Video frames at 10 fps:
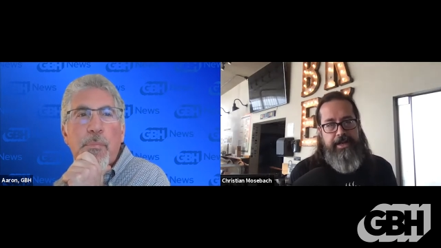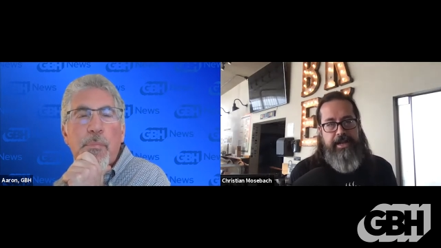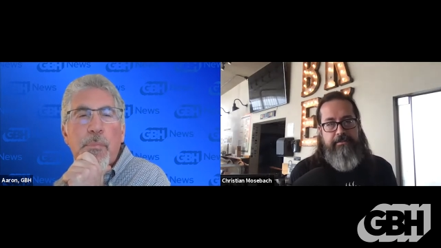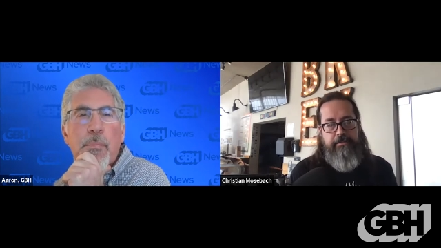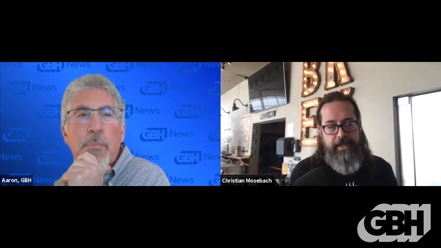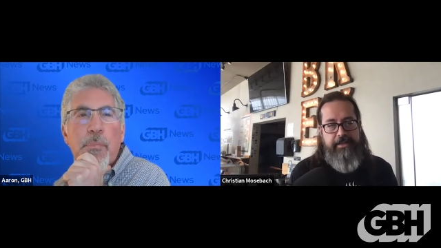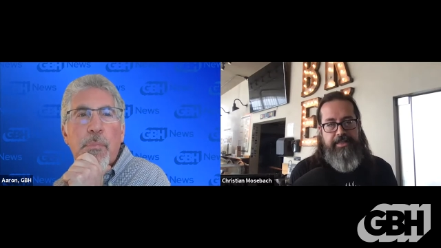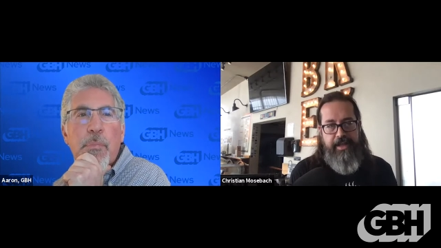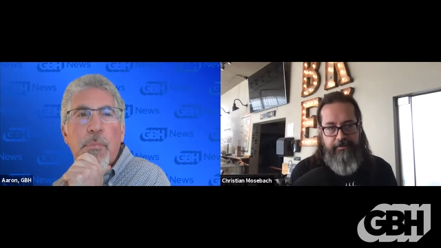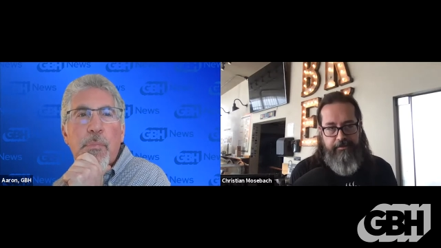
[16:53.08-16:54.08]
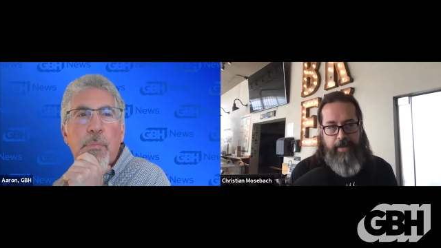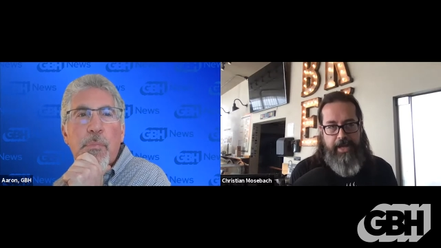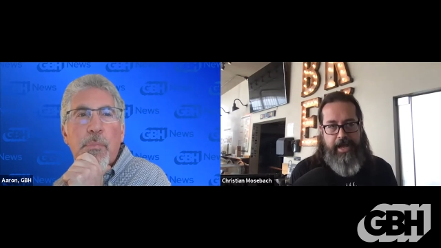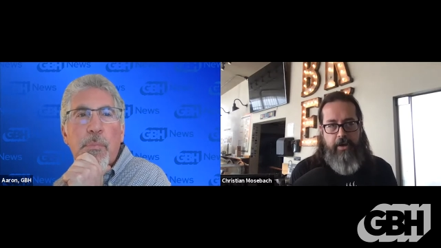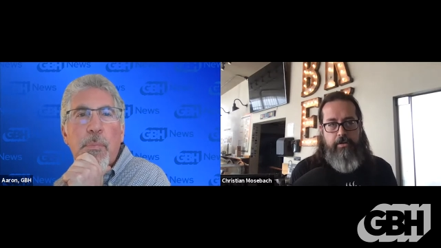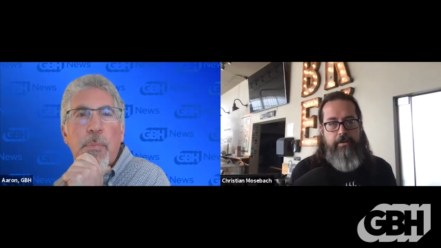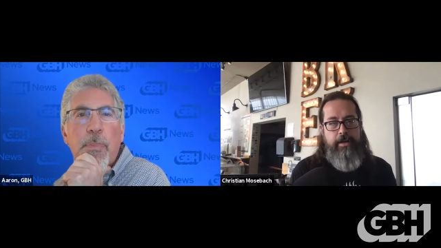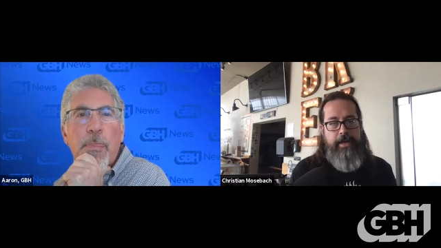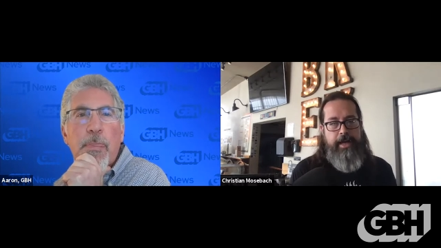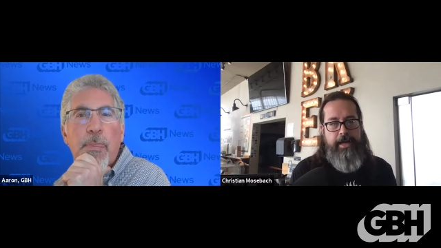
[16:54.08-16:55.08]
Speaker 1: letting it, let the thing ferment out.
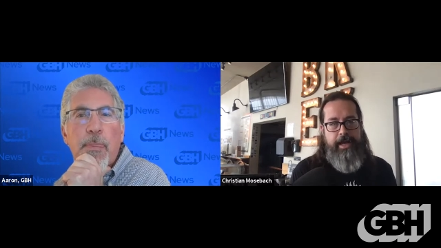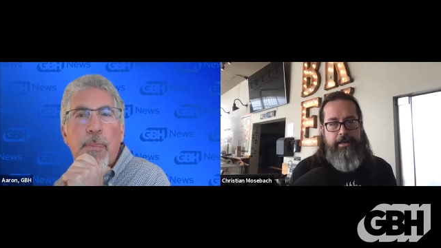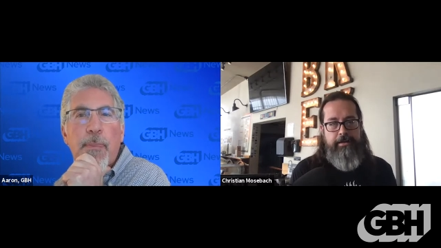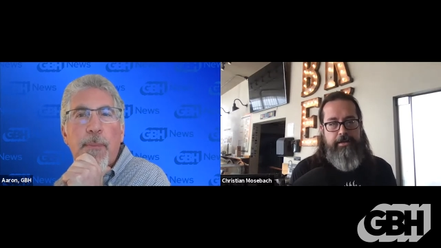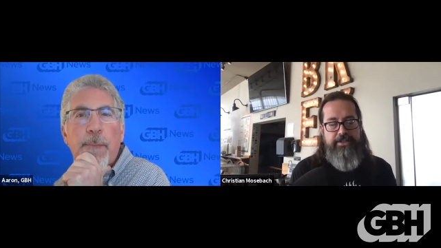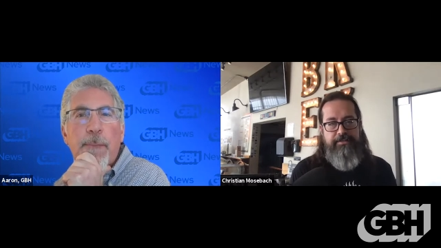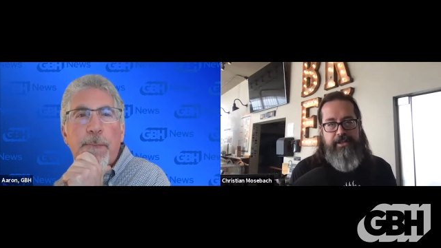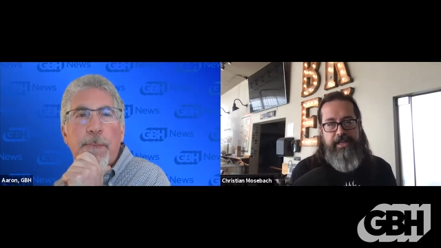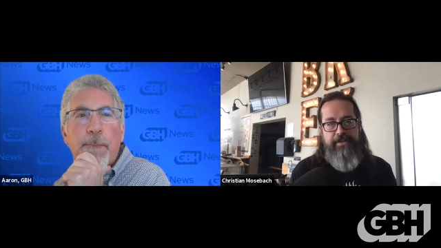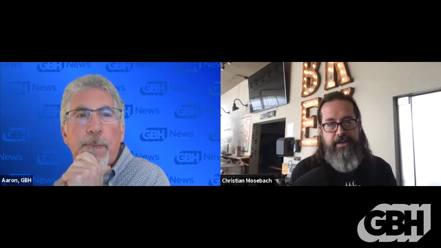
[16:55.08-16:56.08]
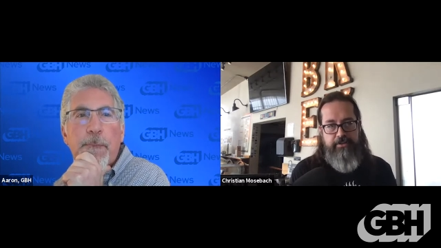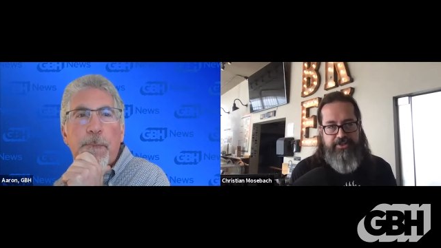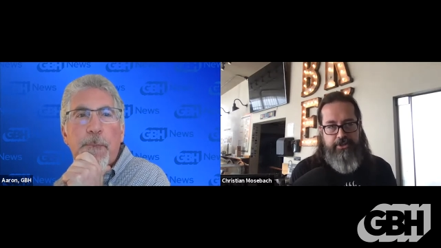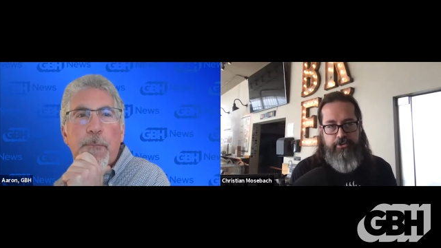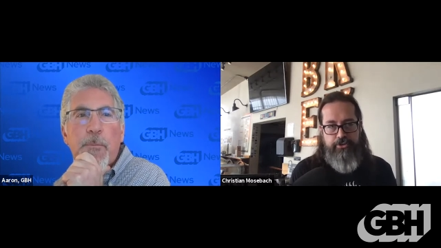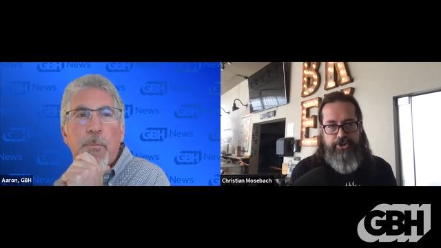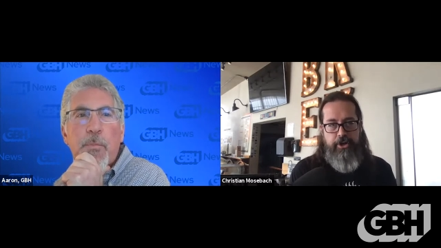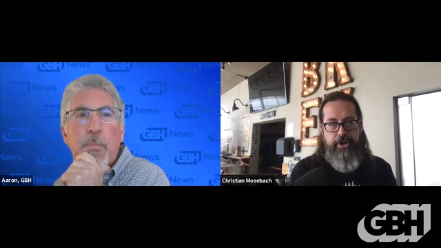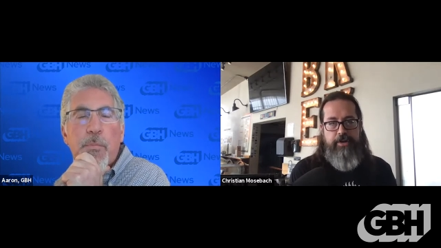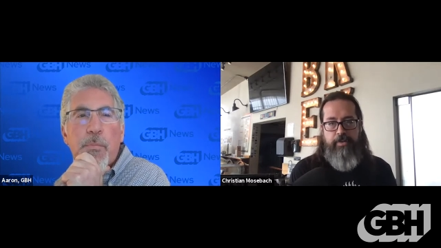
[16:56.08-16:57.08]
And then, because if you leave any residual
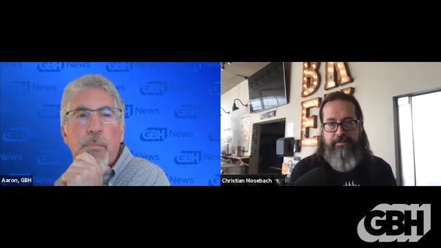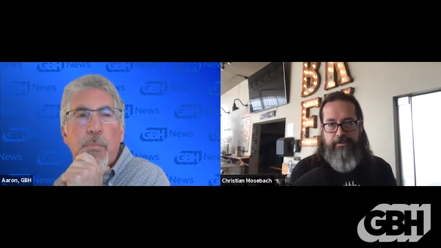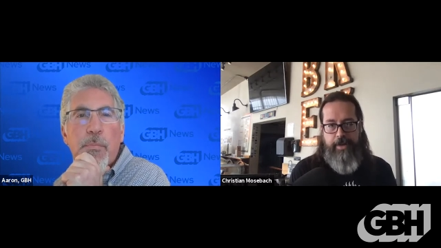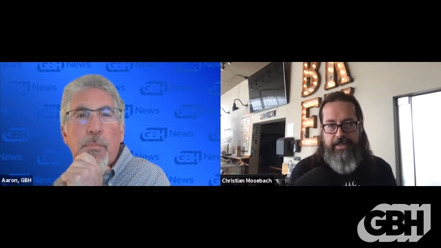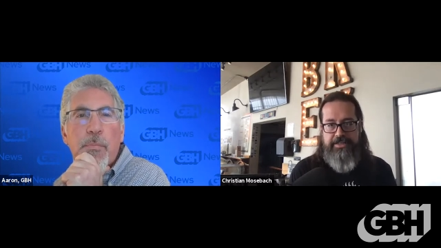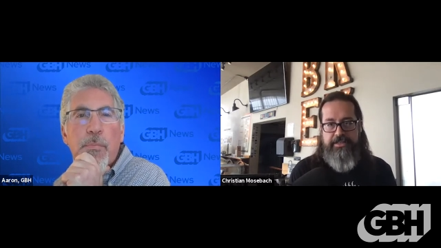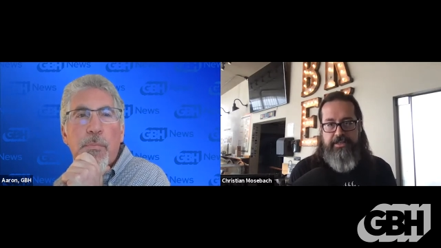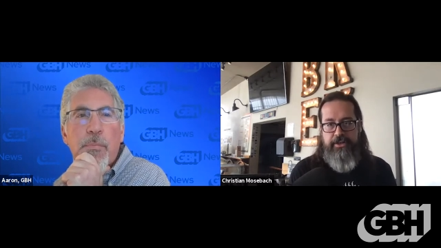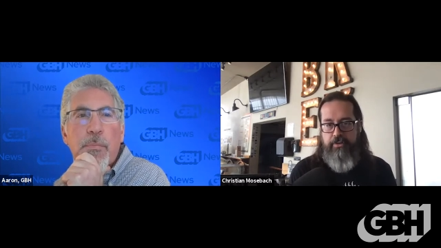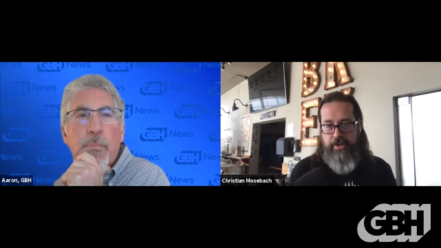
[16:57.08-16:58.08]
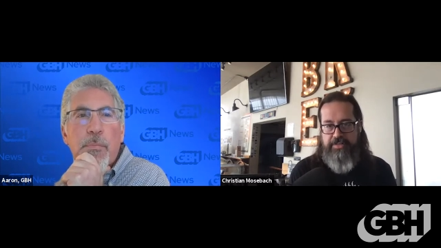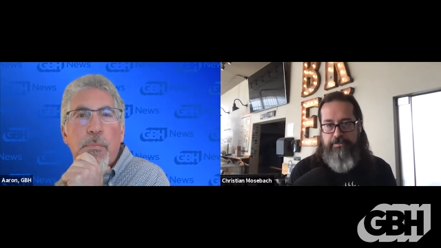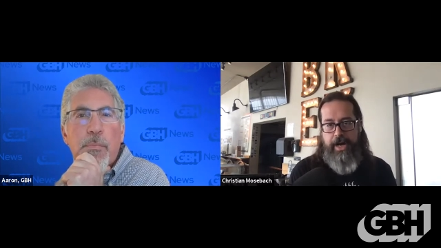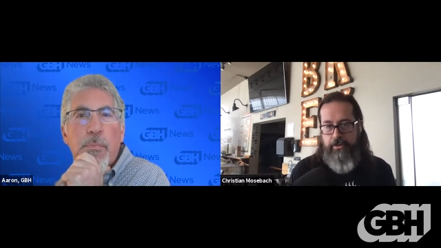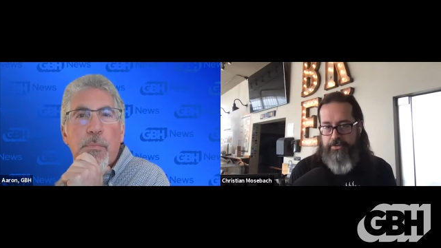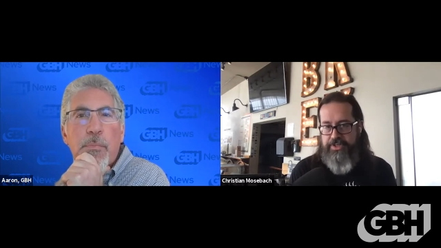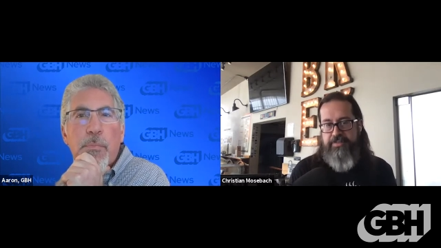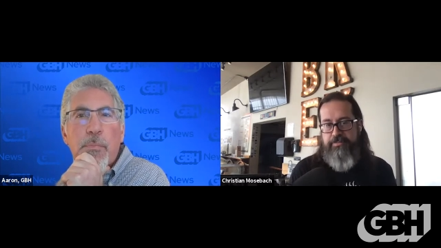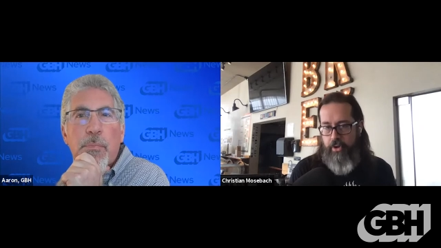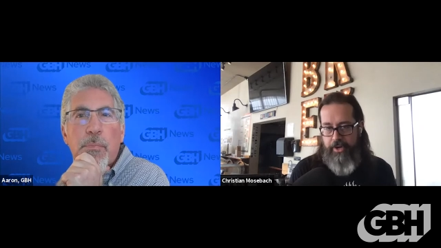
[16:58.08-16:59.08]
sugar and it re-ferments, you could risk
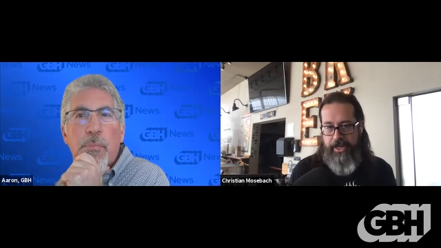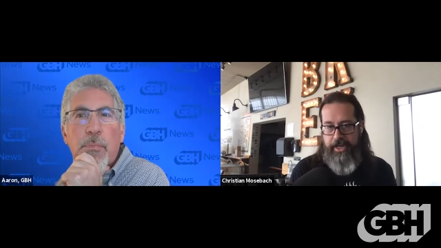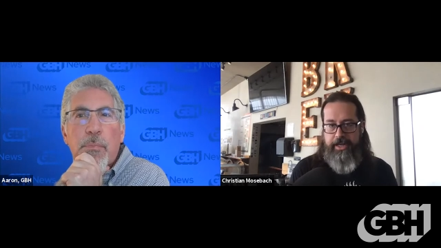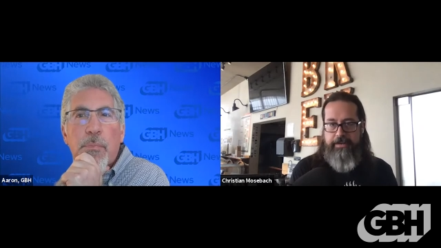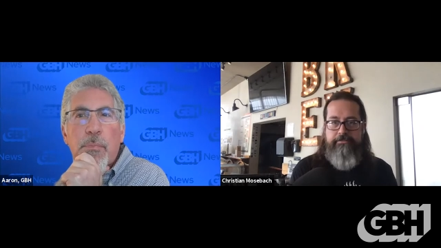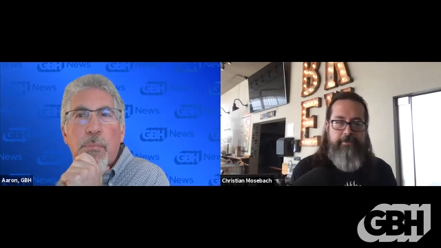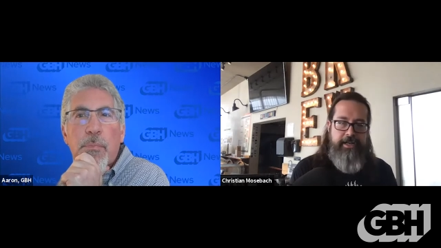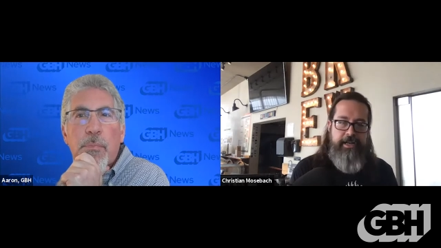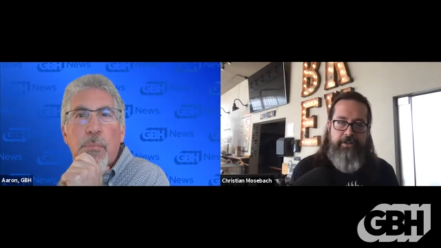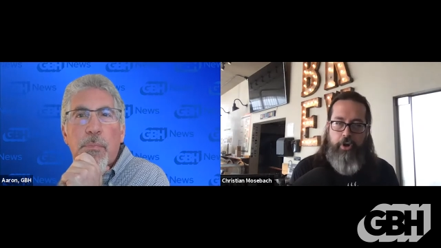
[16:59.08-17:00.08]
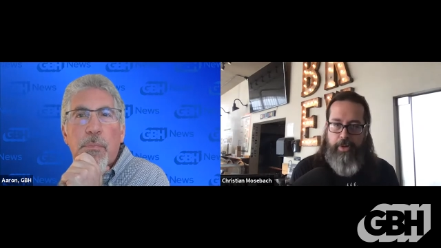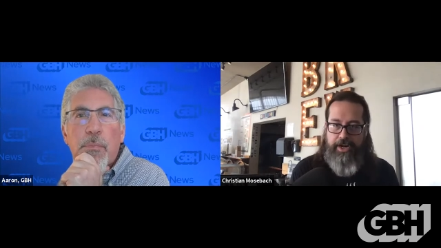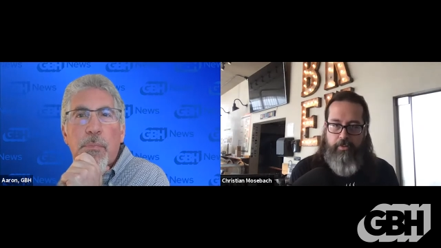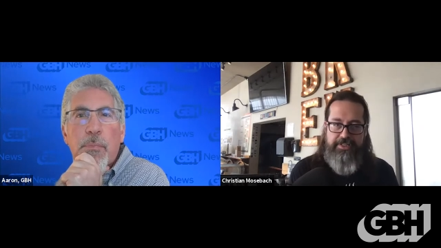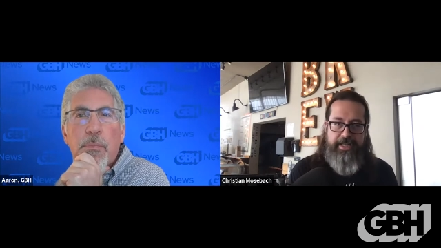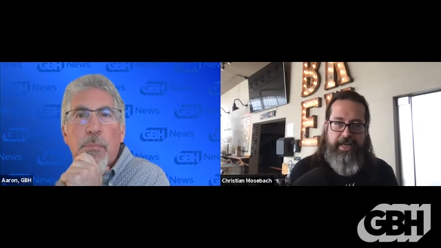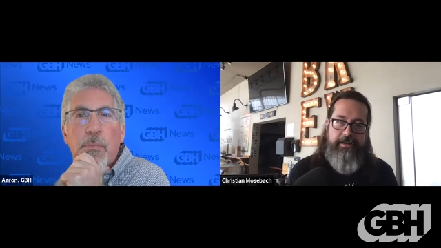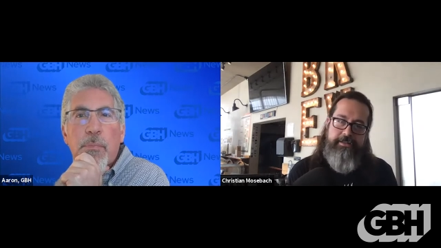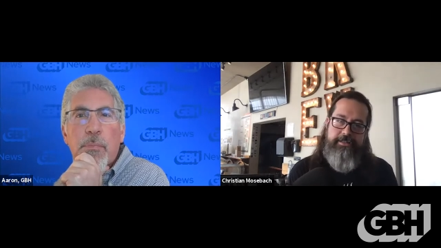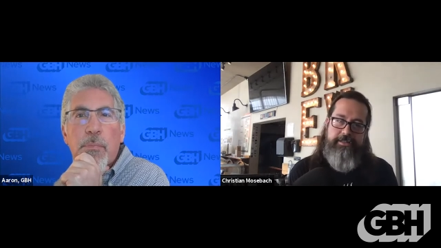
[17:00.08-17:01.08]
bottles exploding, and nobody wants
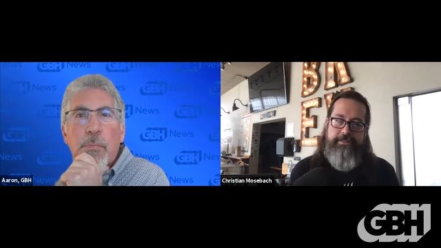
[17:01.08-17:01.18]
that.